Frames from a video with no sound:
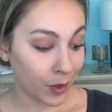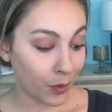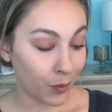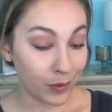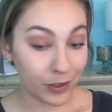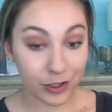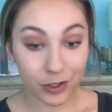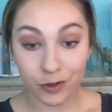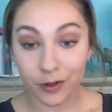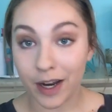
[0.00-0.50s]

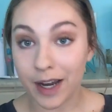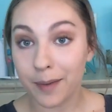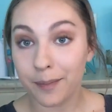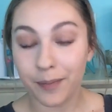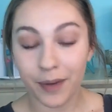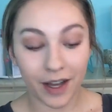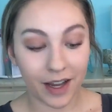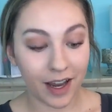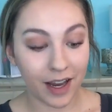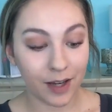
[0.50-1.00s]
which is great.
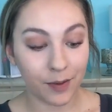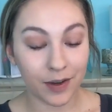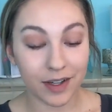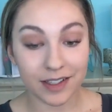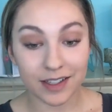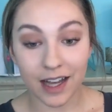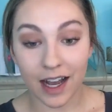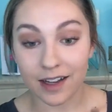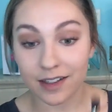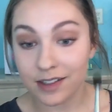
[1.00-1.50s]
But anyways,
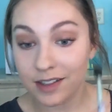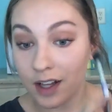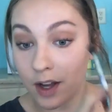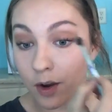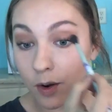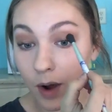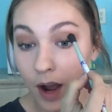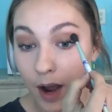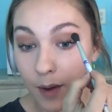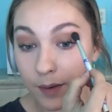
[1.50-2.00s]
yeah,
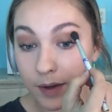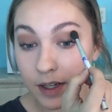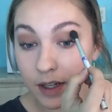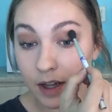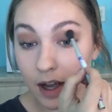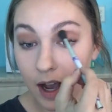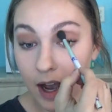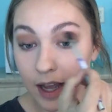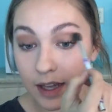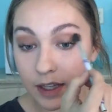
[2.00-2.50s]
so I would
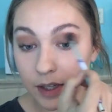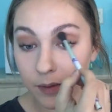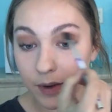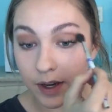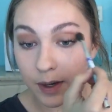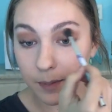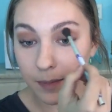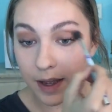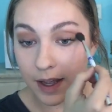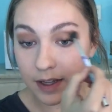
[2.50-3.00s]
highly
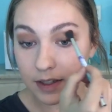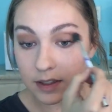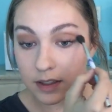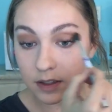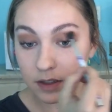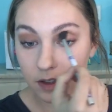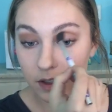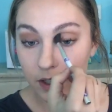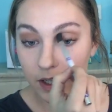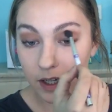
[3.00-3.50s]
recommend
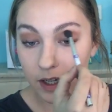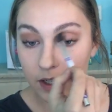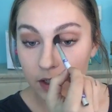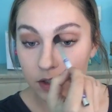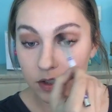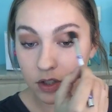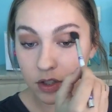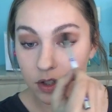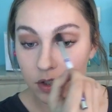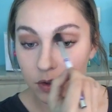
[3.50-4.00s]
looking
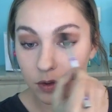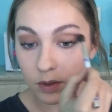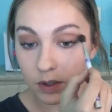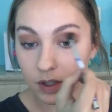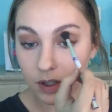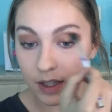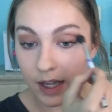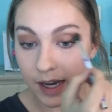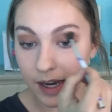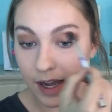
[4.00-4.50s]
into
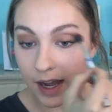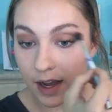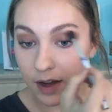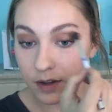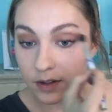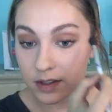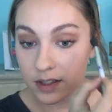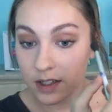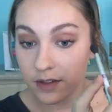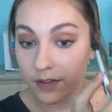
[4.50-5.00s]

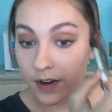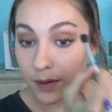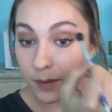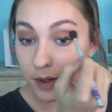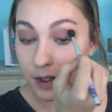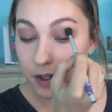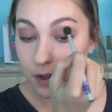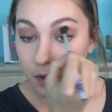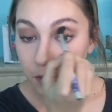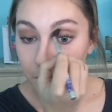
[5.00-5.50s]
Lighthouse if I were
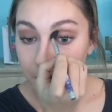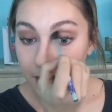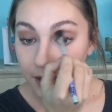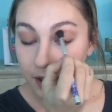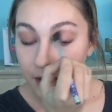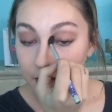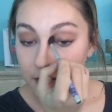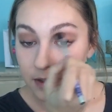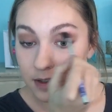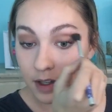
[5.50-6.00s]
you,
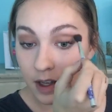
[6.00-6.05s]
because